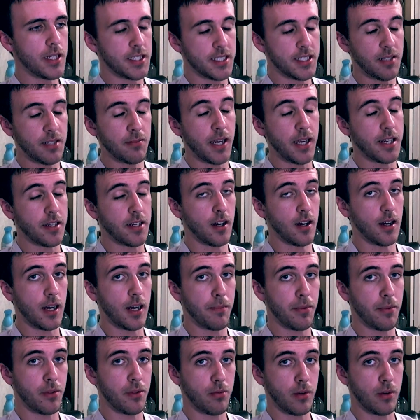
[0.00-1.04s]
in my
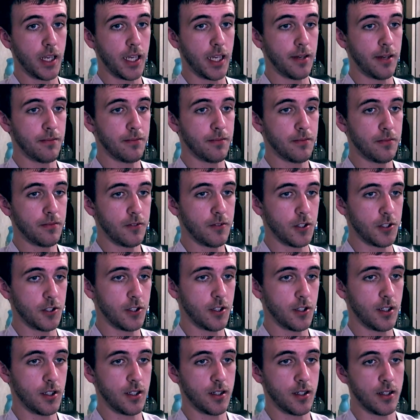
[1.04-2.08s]
top 3 for
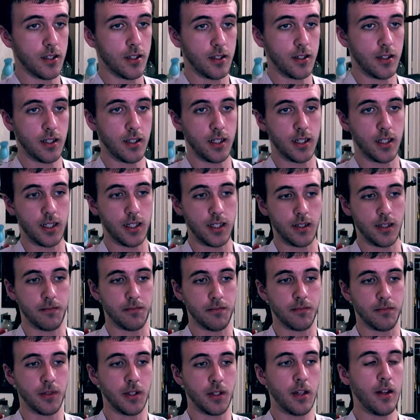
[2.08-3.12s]
sure.
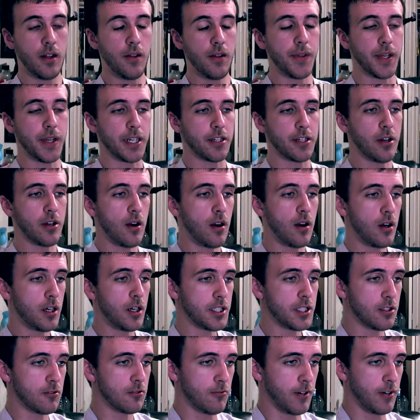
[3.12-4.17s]
The guitar
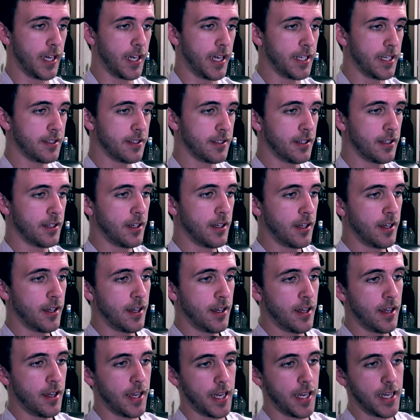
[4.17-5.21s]
is great.
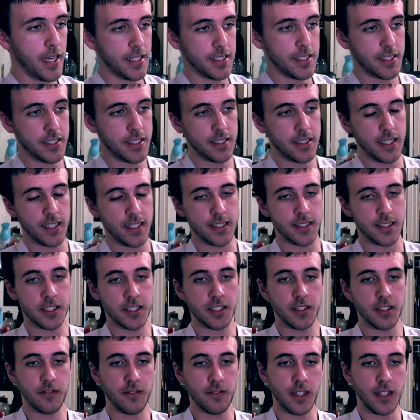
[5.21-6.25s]
It's
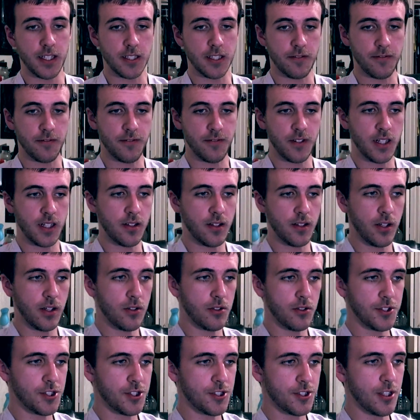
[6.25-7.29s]
a fun
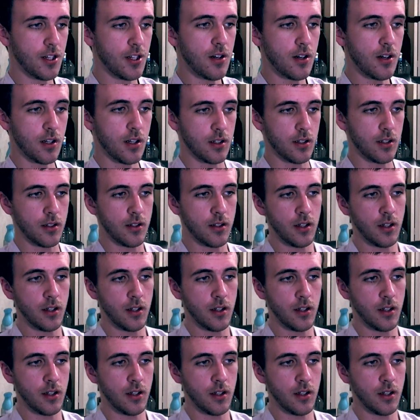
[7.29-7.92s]
little song.